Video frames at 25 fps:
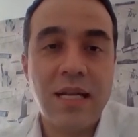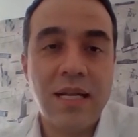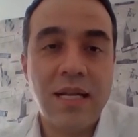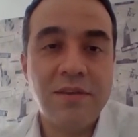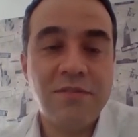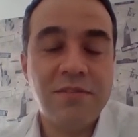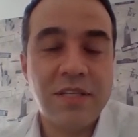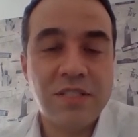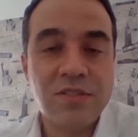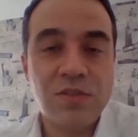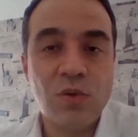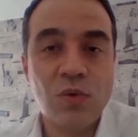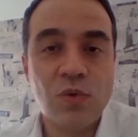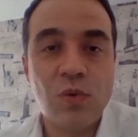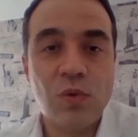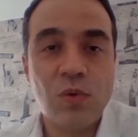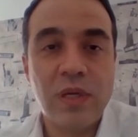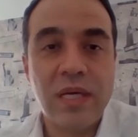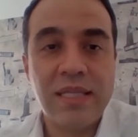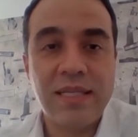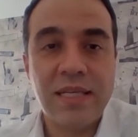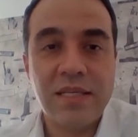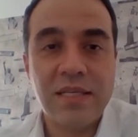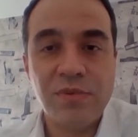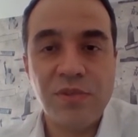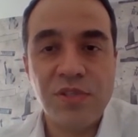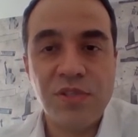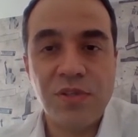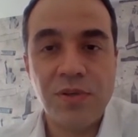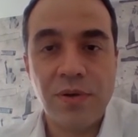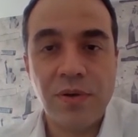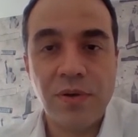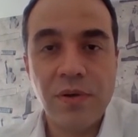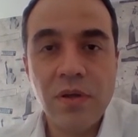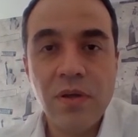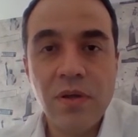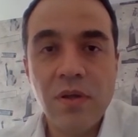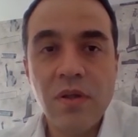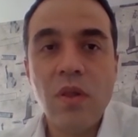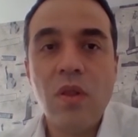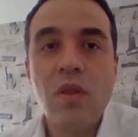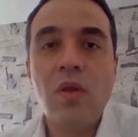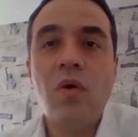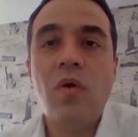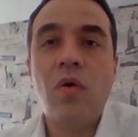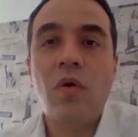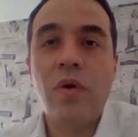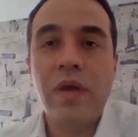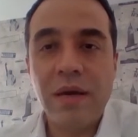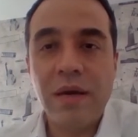issues will be
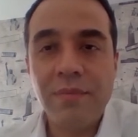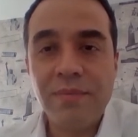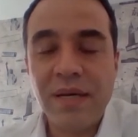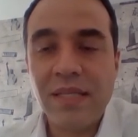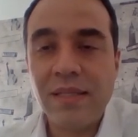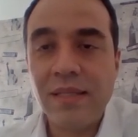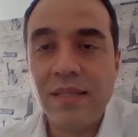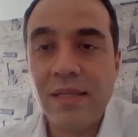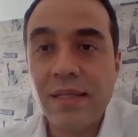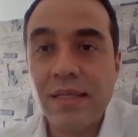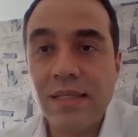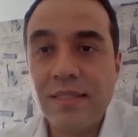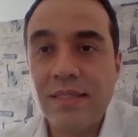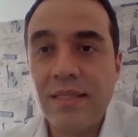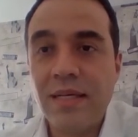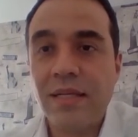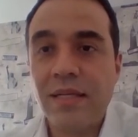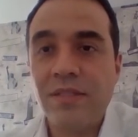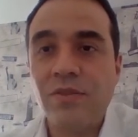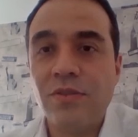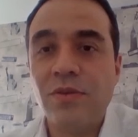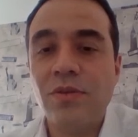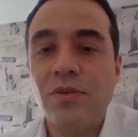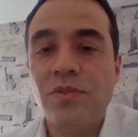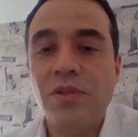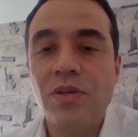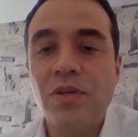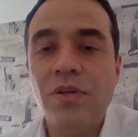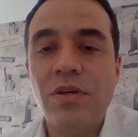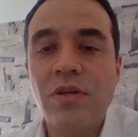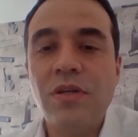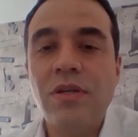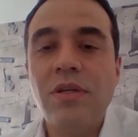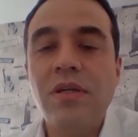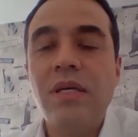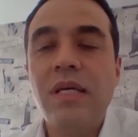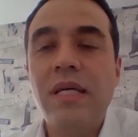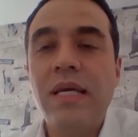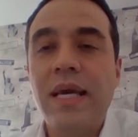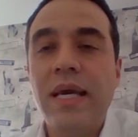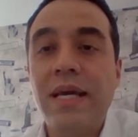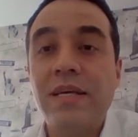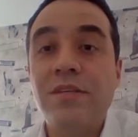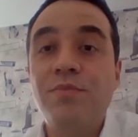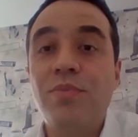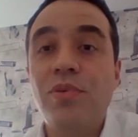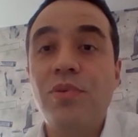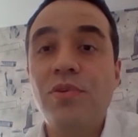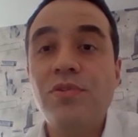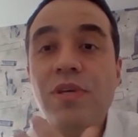lesser than those
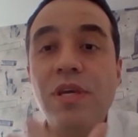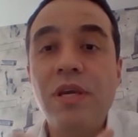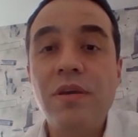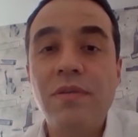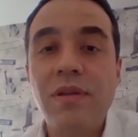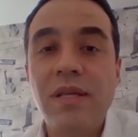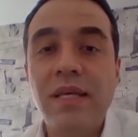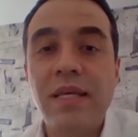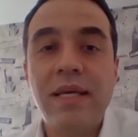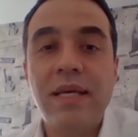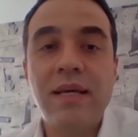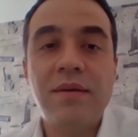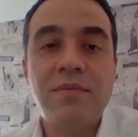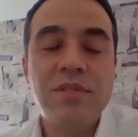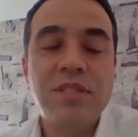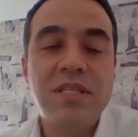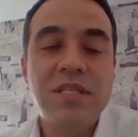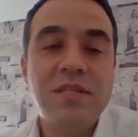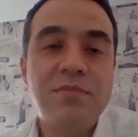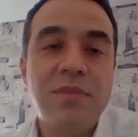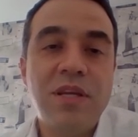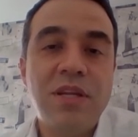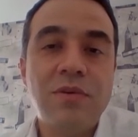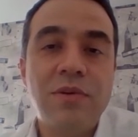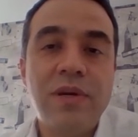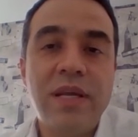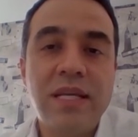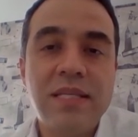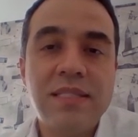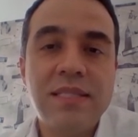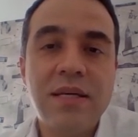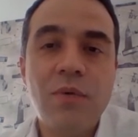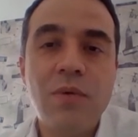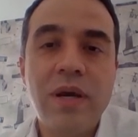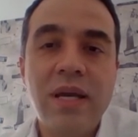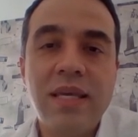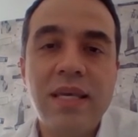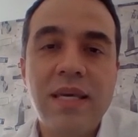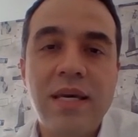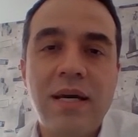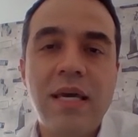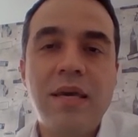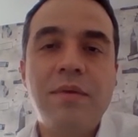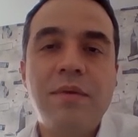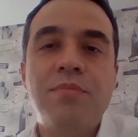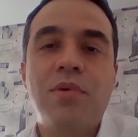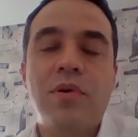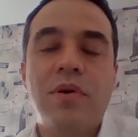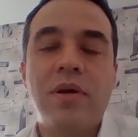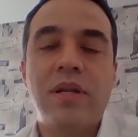related to AC.
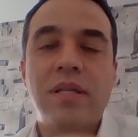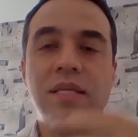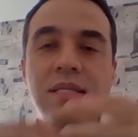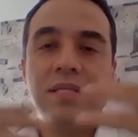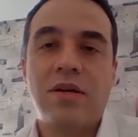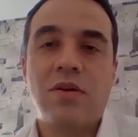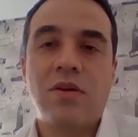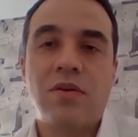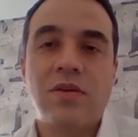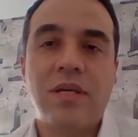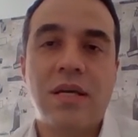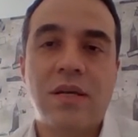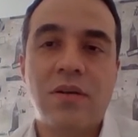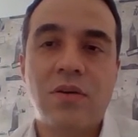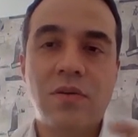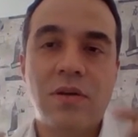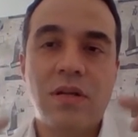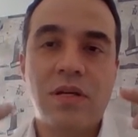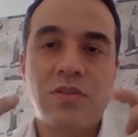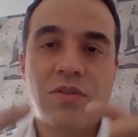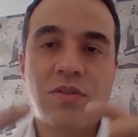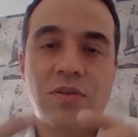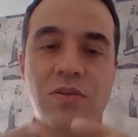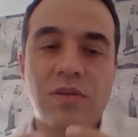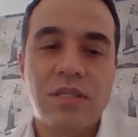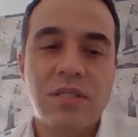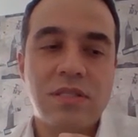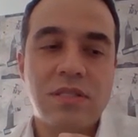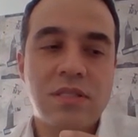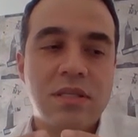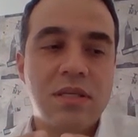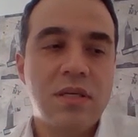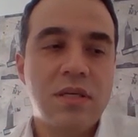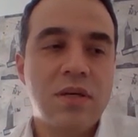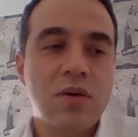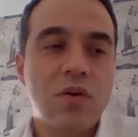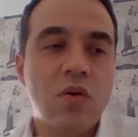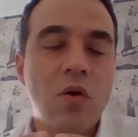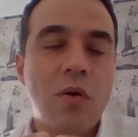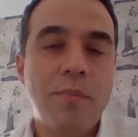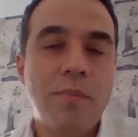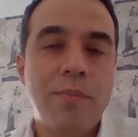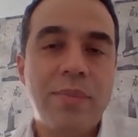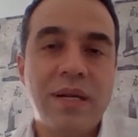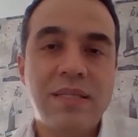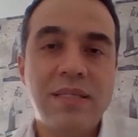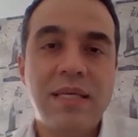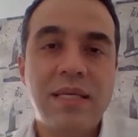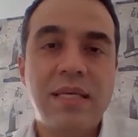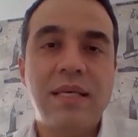So the
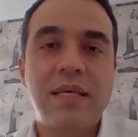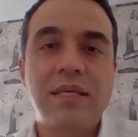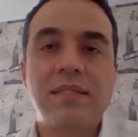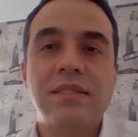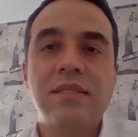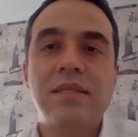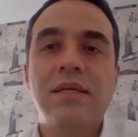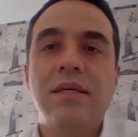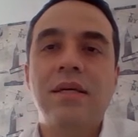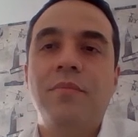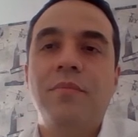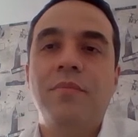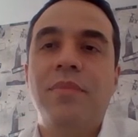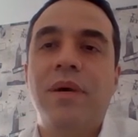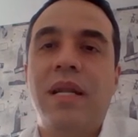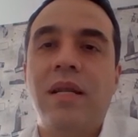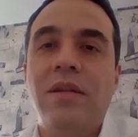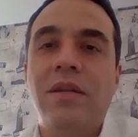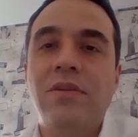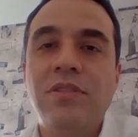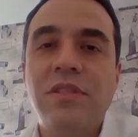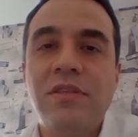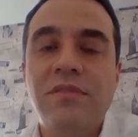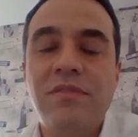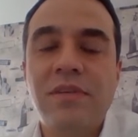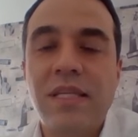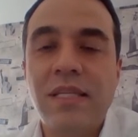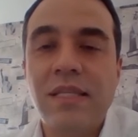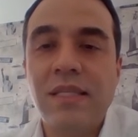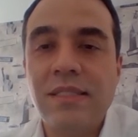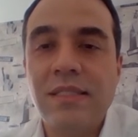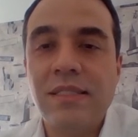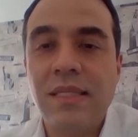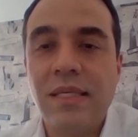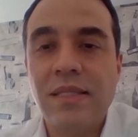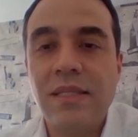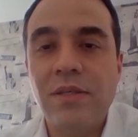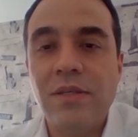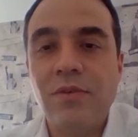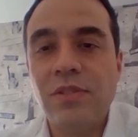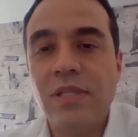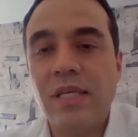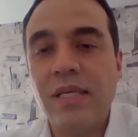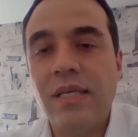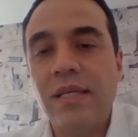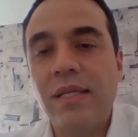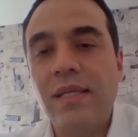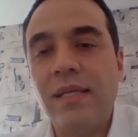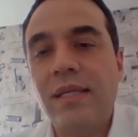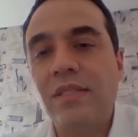different agents are
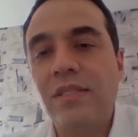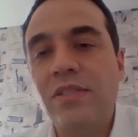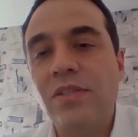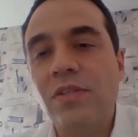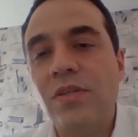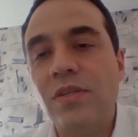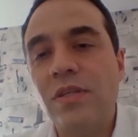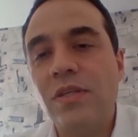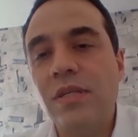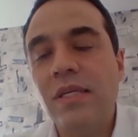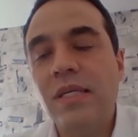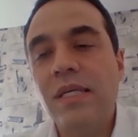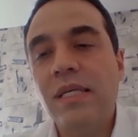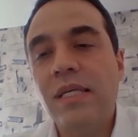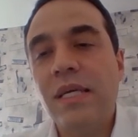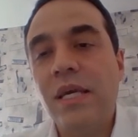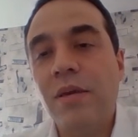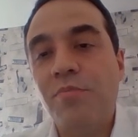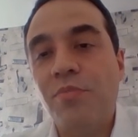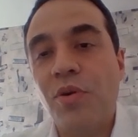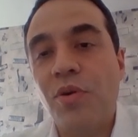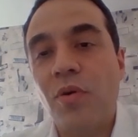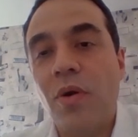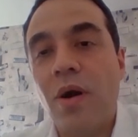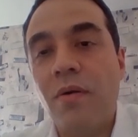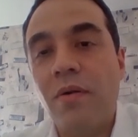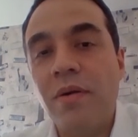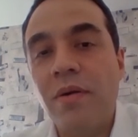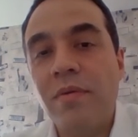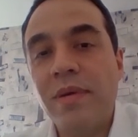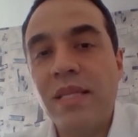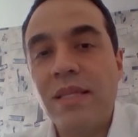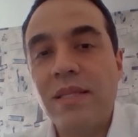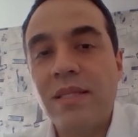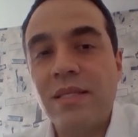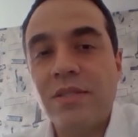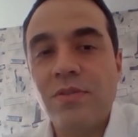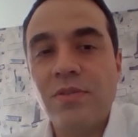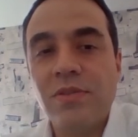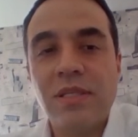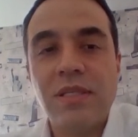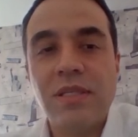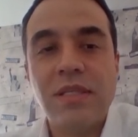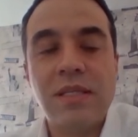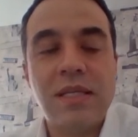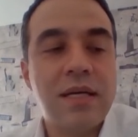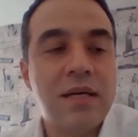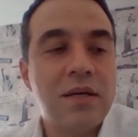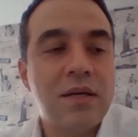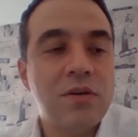preparing themselves in
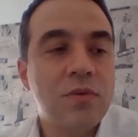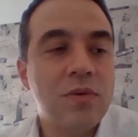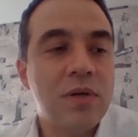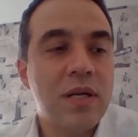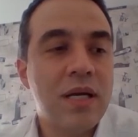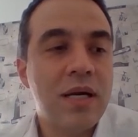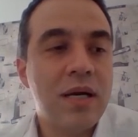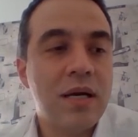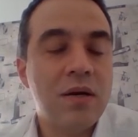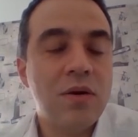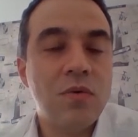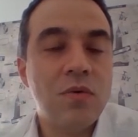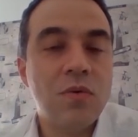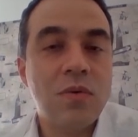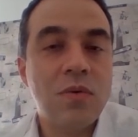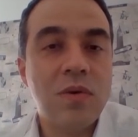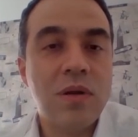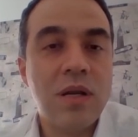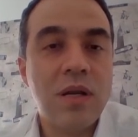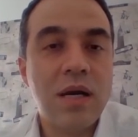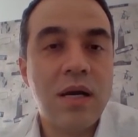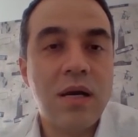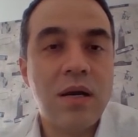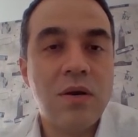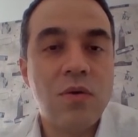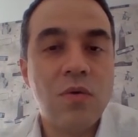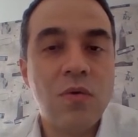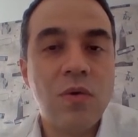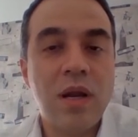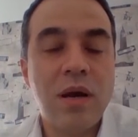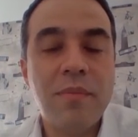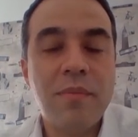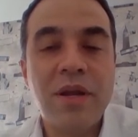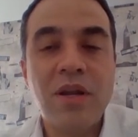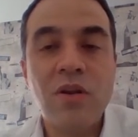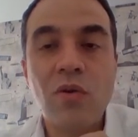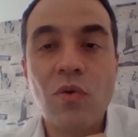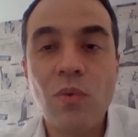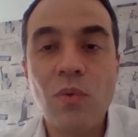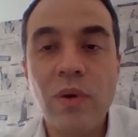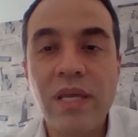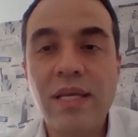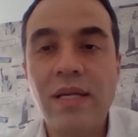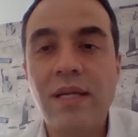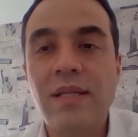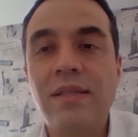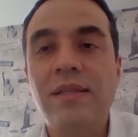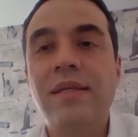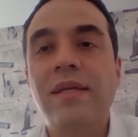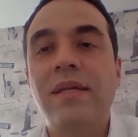capacity to use these
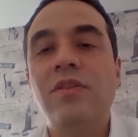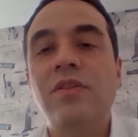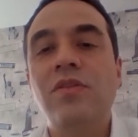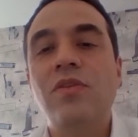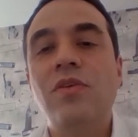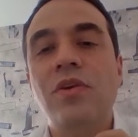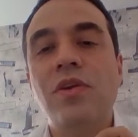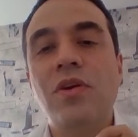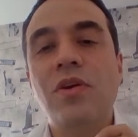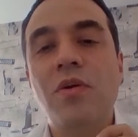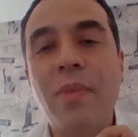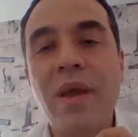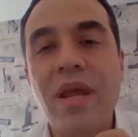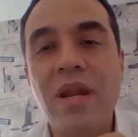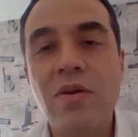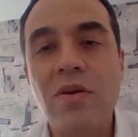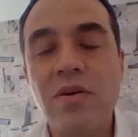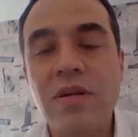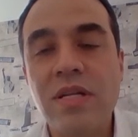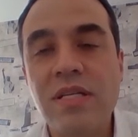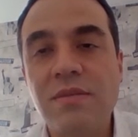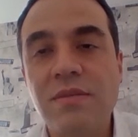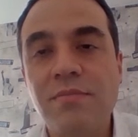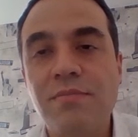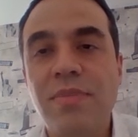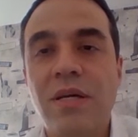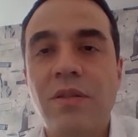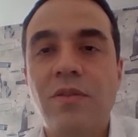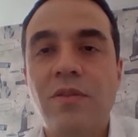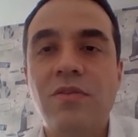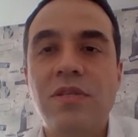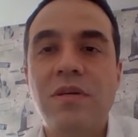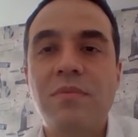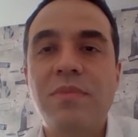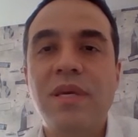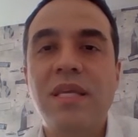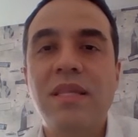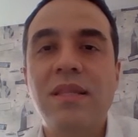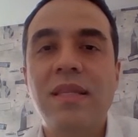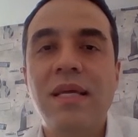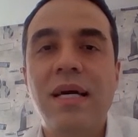technologies. But